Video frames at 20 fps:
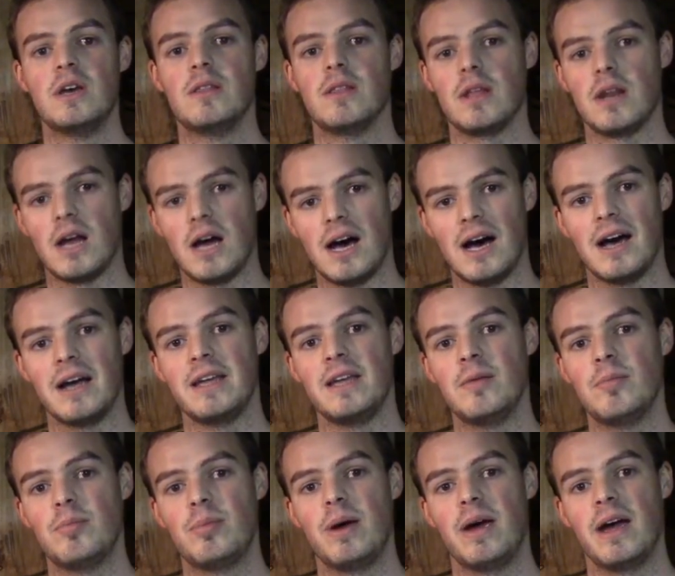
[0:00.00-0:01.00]
that high
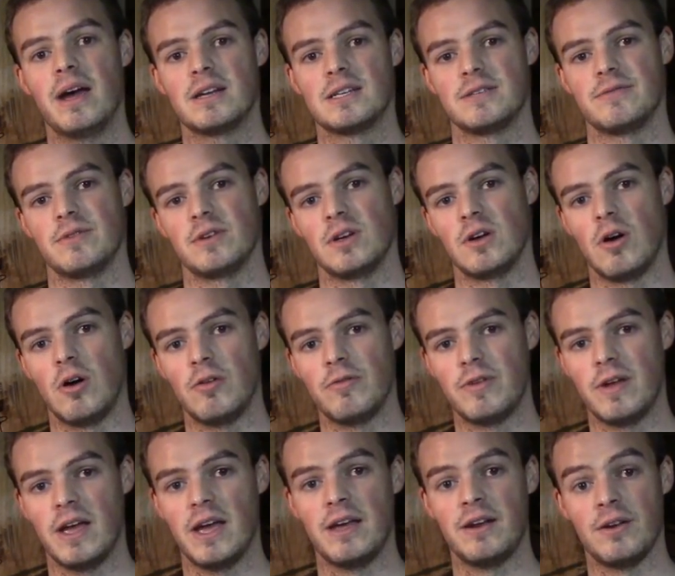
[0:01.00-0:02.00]
impact of a
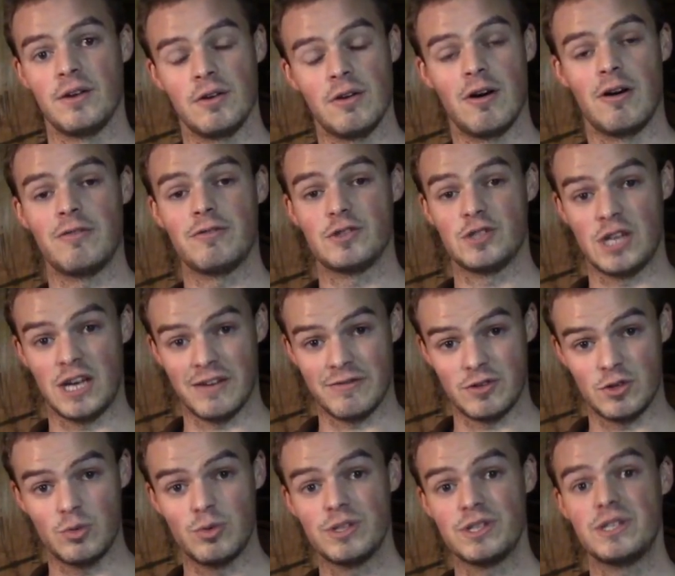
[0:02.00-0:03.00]
golf head and a golf
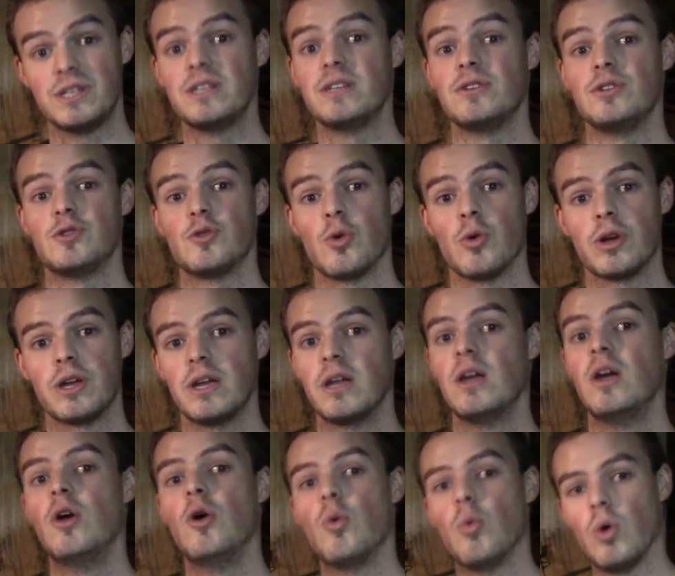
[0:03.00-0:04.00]
shaft twisting and torquing
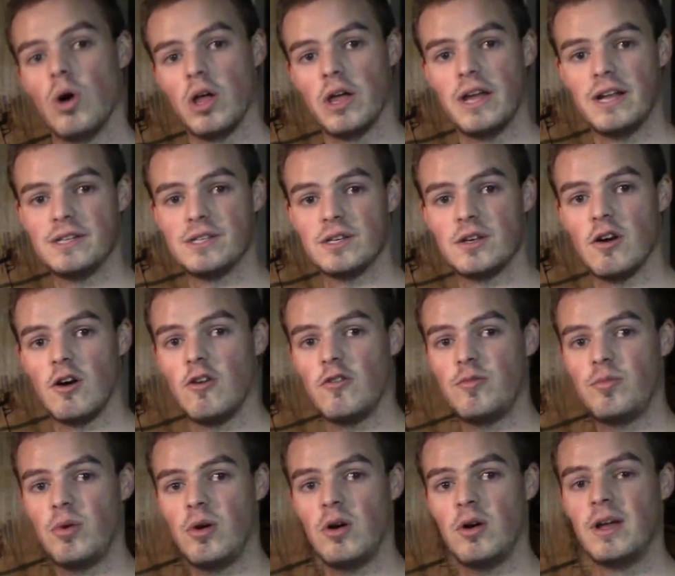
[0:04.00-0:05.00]
while it hits a
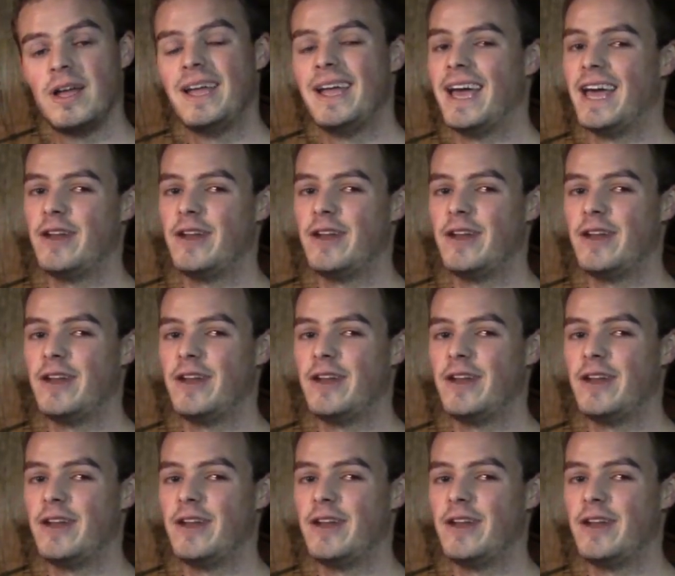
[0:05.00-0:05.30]
golf ball.